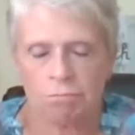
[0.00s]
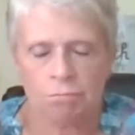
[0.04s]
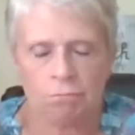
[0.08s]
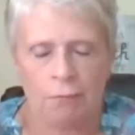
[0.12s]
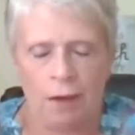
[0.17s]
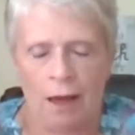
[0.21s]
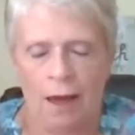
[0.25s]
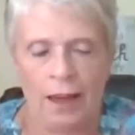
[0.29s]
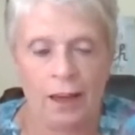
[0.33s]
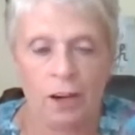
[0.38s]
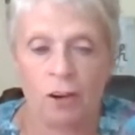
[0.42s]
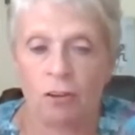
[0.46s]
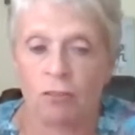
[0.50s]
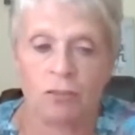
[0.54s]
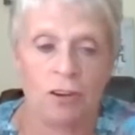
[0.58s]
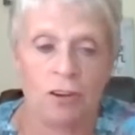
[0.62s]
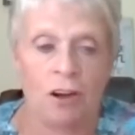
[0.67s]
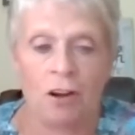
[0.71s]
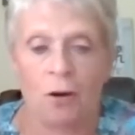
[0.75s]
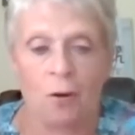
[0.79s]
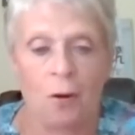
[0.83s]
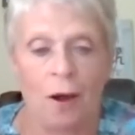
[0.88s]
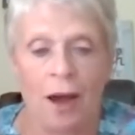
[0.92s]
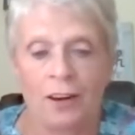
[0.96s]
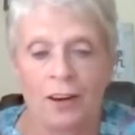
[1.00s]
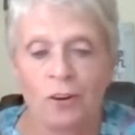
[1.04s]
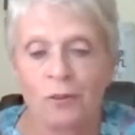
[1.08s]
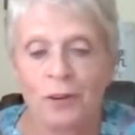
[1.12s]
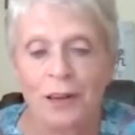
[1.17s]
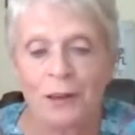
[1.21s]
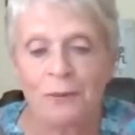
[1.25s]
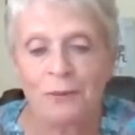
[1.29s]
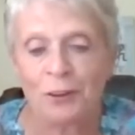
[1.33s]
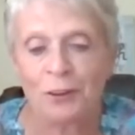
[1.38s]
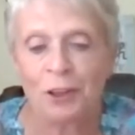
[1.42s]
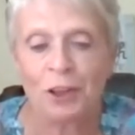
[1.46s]
I don't know. I don't
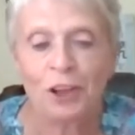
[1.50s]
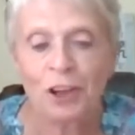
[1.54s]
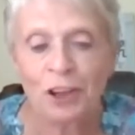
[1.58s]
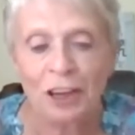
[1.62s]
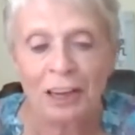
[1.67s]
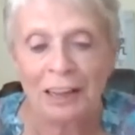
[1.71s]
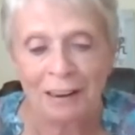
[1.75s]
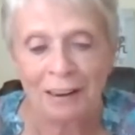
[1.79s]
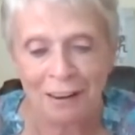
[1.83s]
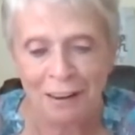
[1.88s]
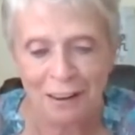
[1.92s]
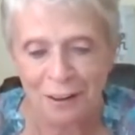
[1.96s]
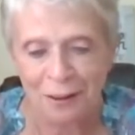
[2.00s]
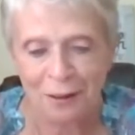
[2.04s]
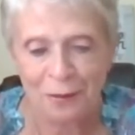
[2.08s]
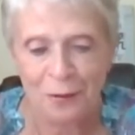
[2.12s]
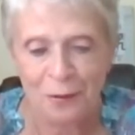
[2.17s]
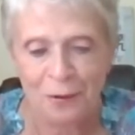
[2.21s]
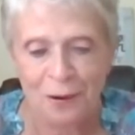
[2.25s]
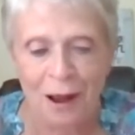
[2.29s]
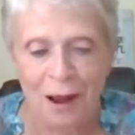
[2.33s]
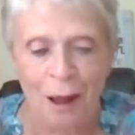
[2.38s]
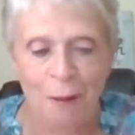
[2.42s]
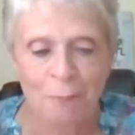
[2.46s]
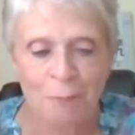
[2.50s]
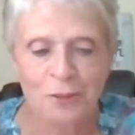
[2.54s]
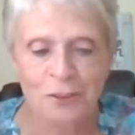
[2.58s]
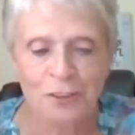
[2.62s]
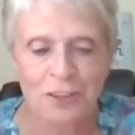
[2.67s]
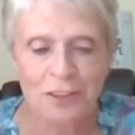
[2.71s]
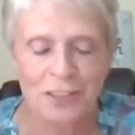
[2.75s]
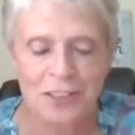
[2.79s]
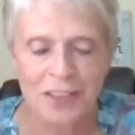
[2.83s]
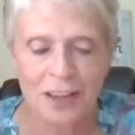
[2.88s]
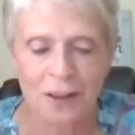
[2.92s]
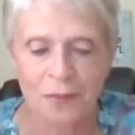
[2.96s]
even look at any other
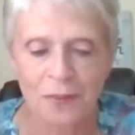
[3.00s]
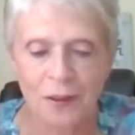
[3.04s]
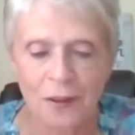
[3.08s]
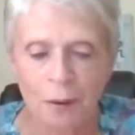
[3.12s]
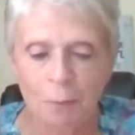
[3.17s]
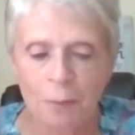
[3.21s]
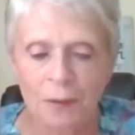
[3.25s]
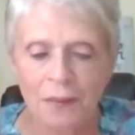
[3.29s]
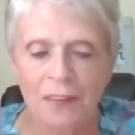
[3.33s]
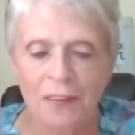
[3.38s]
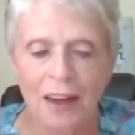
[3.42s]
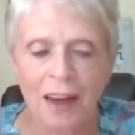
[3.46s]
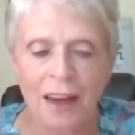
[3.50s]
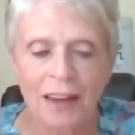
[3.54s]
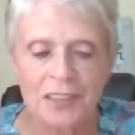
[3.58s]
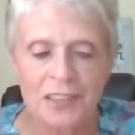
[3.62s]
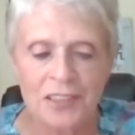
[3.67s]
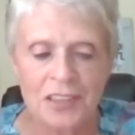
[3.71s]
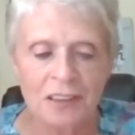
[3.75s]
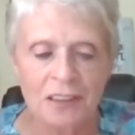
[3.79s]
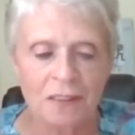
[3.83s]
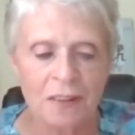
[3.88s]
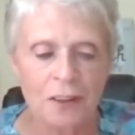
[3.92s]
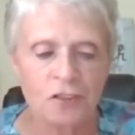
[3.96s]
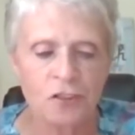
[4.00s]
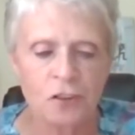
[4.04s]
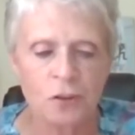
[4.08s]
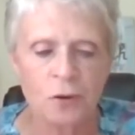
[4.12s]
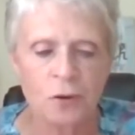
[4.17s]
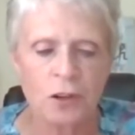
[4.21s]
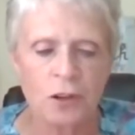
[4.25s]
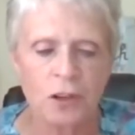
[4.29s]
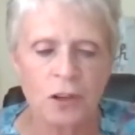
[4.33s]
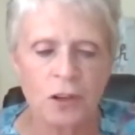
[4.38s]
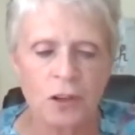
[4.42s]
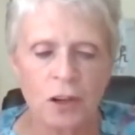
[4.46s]
options out there, but the idea that you
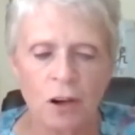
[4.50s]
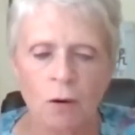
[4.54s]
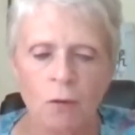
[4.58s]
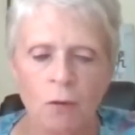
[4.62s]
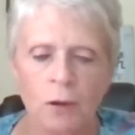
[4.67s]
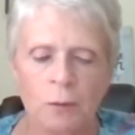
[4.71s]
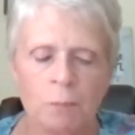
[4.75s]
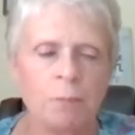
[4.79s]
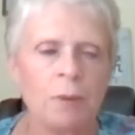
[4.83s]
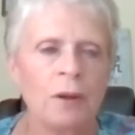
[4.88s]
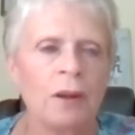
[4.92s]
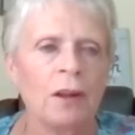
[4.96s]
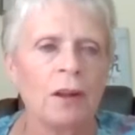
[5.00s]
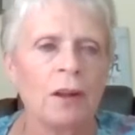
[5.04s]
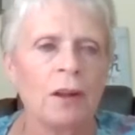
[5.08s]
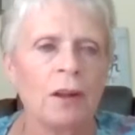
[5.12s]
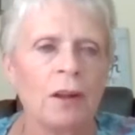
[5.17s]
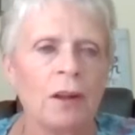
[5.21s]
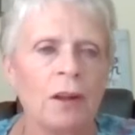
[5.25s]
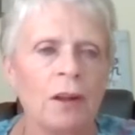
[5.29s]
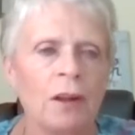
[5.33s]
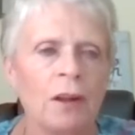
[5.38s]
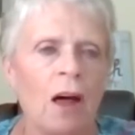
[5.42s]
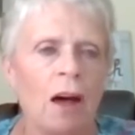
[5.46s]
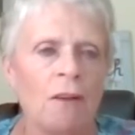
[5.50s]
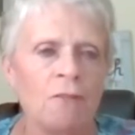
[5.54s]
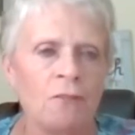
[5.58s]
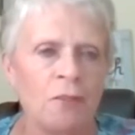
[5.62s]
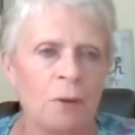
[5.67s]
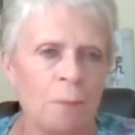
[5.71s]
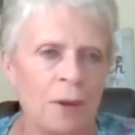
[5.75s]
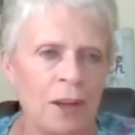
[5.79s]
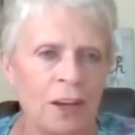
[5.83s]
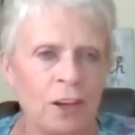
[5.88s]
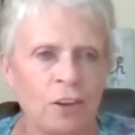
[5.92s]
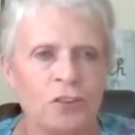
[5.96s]
can go and pull off a
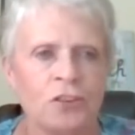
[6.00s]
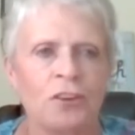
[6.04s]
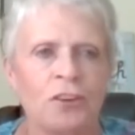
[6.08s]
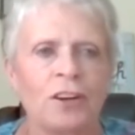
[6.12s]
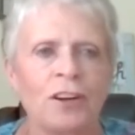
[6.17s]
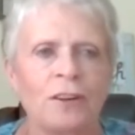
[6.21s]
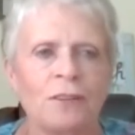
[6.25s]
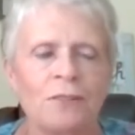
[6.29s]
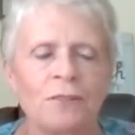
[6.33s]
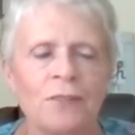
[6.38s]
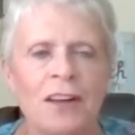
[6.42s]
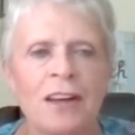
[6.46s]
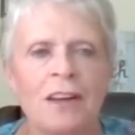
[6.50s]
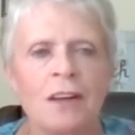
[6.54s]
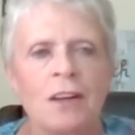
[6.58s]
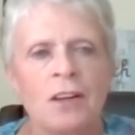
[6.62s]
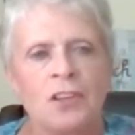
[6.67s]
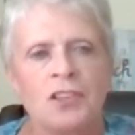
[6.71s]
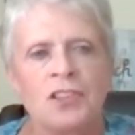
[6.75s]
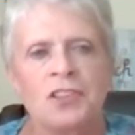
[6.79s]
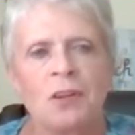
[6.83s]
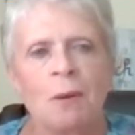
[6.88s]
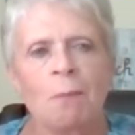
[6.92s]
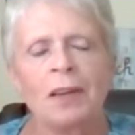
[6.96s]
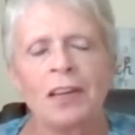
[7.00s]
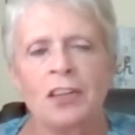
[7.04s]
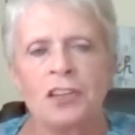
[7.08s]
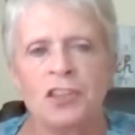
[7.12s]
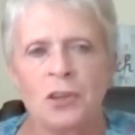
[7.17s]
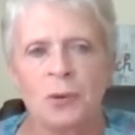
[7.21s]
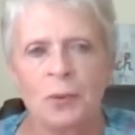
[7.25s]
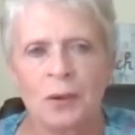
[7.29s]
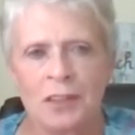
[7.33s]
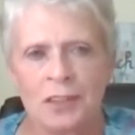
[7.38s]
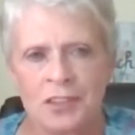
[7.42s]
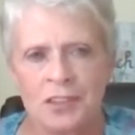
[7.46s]
picture of somebody
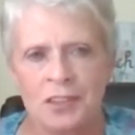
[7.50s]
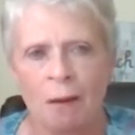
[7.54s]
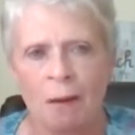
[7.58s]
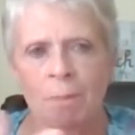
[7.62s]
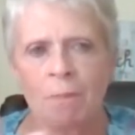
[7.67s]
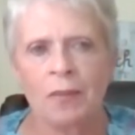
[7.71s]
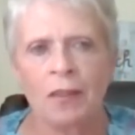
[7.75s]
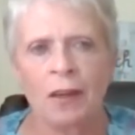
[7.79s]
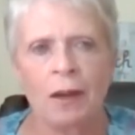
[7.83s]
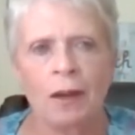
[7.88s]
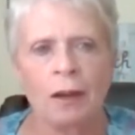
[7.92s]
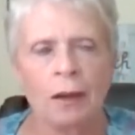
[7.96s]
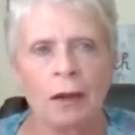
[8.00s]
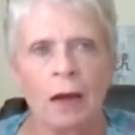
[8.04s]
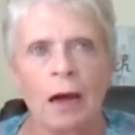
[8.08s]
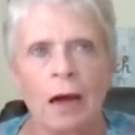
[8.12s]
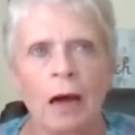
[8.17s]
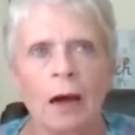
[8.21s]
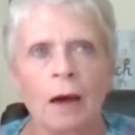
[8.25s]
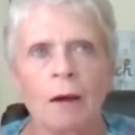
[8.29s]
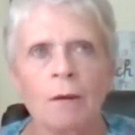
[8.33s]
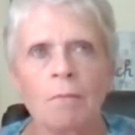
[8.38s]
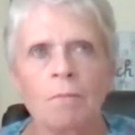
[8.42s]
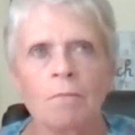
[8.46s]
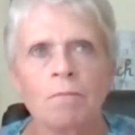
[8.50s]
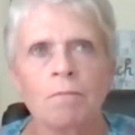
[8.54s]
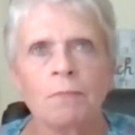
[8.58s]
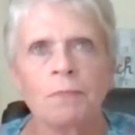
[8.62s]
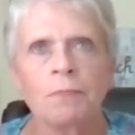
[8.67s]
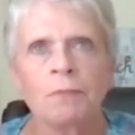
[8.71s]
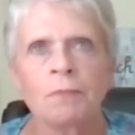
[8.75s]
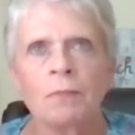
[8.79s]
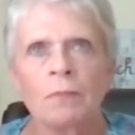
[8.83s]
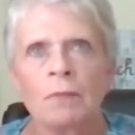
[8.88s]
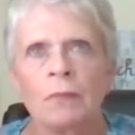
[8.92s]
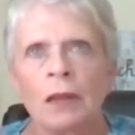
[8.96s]
doing something,
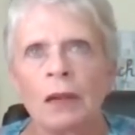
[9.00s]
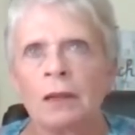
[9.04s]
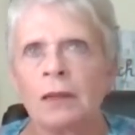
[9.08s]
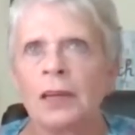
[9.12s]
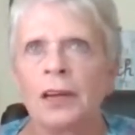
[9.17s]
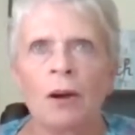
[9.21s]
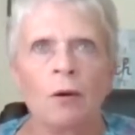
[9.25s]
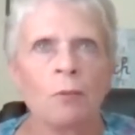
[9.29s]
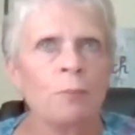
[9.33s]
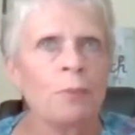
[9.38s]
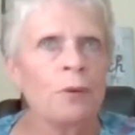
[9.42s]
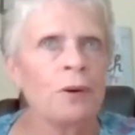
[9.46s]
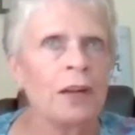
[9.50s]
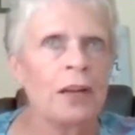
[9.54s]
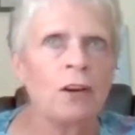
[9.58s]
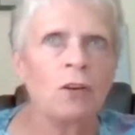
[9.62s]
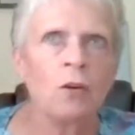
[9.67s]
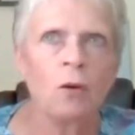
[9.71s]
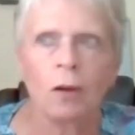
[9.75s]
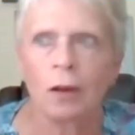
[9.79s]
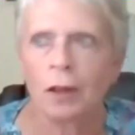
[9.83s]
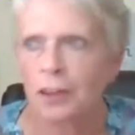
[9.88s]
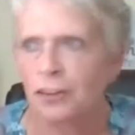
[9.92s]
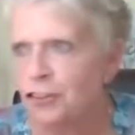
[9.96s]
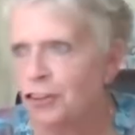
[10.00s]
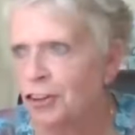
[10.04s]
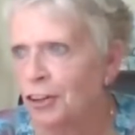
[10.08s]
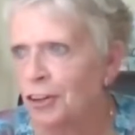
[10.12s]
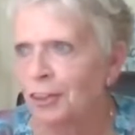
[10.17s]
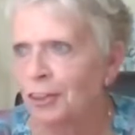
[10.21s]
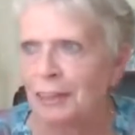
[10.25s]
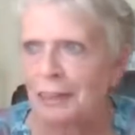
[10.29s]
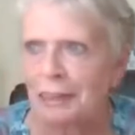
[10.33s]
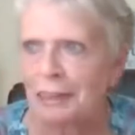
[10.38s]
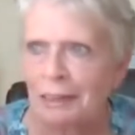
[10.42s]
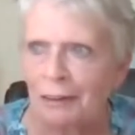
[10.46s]
pretty cool, a
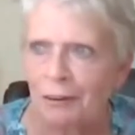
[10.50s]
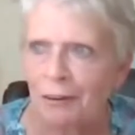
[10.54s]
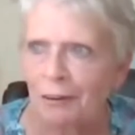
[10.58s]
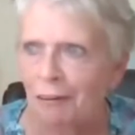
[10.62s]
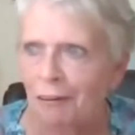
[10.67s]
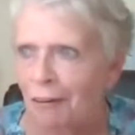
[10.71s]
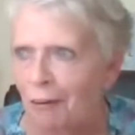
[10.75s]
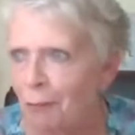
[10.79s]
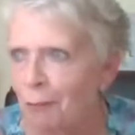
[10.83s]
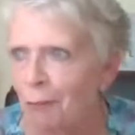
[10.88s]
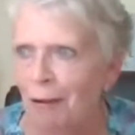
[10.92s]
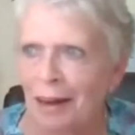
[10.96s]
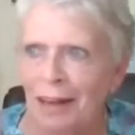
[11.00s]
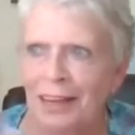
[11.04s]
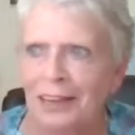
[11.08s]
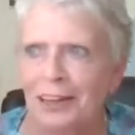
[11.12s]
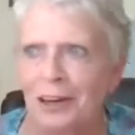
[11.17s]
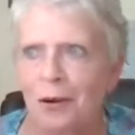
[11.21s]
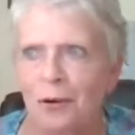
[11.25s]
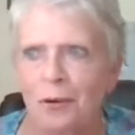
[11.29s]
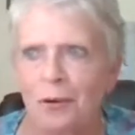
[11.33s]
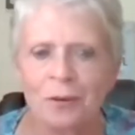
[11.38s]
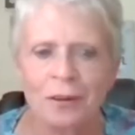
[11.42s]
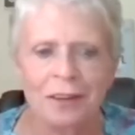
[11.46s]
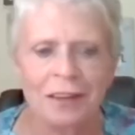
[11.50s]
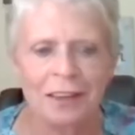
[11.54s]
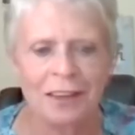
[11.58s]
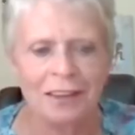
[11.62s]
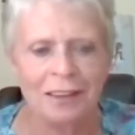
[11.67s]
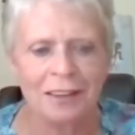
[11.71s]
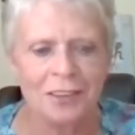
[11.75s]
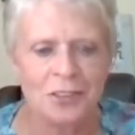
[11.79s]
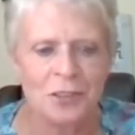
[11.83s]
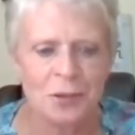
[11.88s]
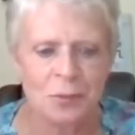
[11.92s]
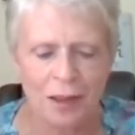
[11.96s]
cheerleader or what,
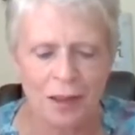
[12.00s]
kids,